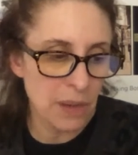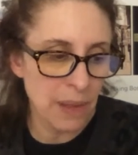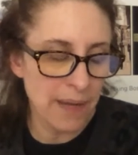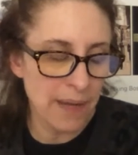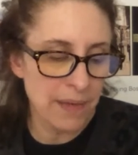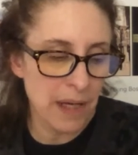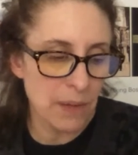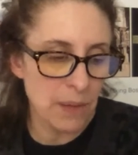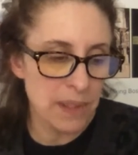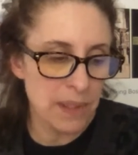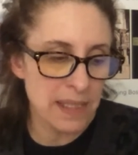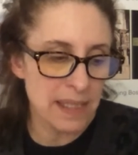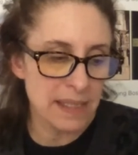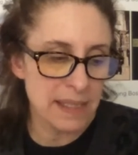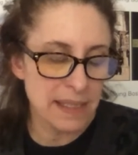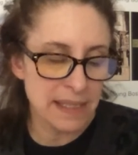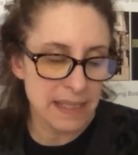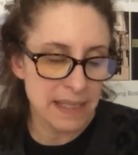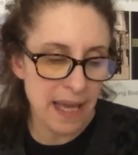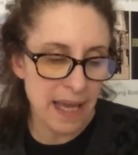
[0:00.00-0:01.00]
And there was
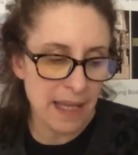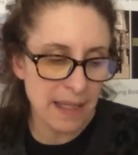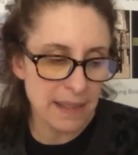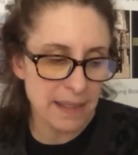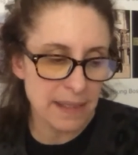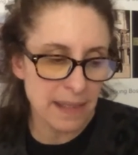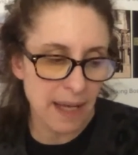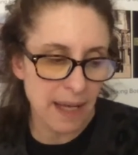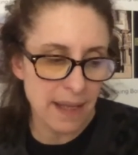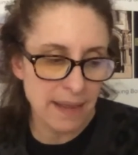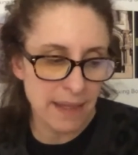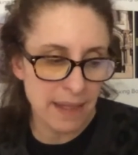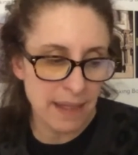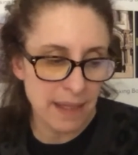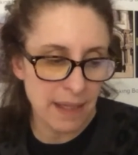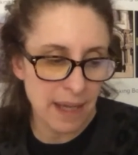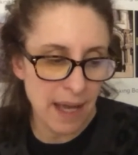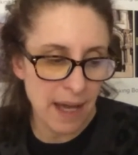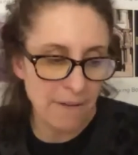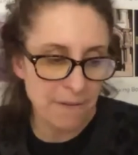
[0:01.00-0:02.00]
this sense, I
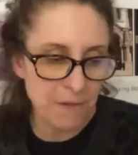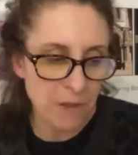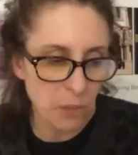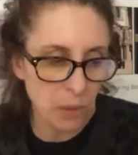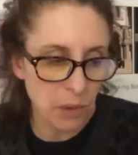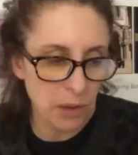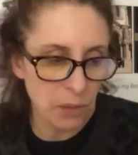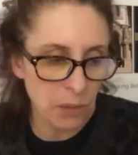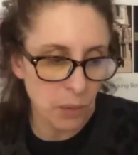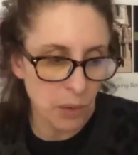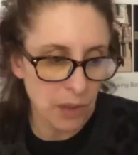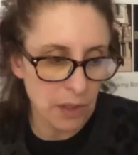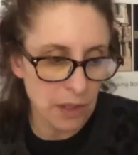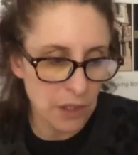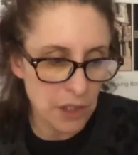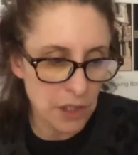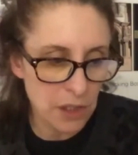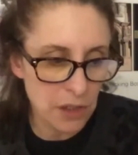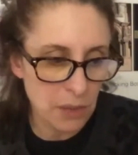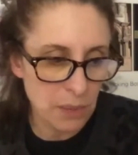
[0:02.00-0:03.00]
think, after World War
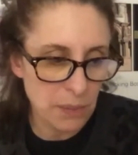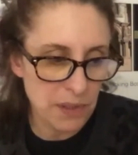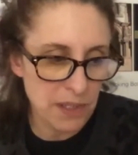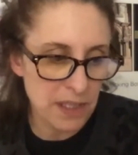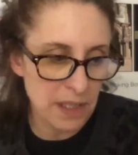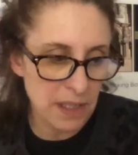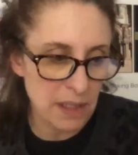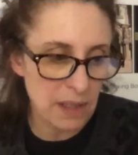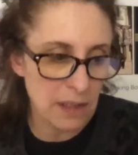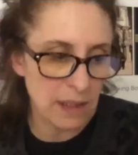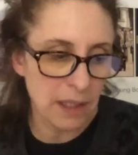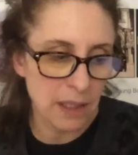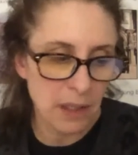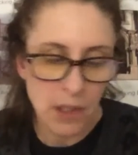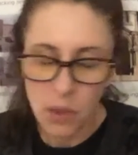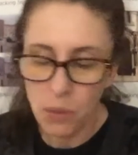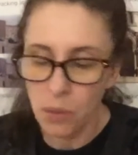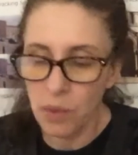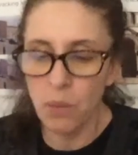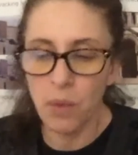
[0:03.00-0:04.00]
II, particularly,
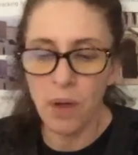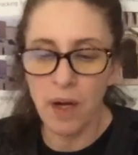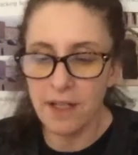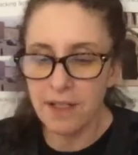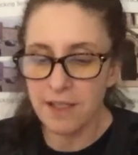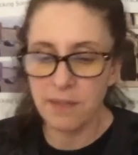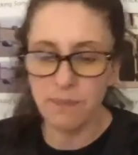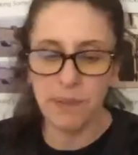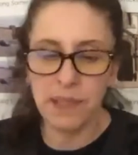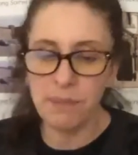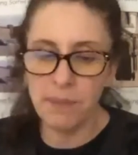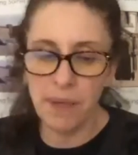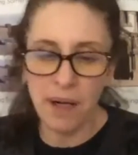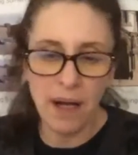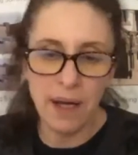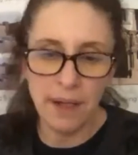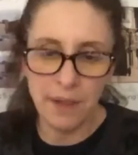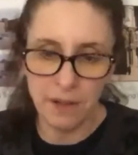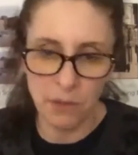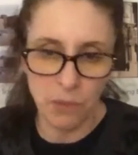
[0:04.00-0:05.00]
we wanted to be
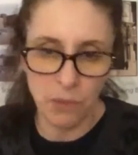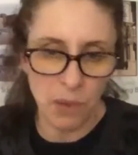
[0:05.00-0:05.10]
modern.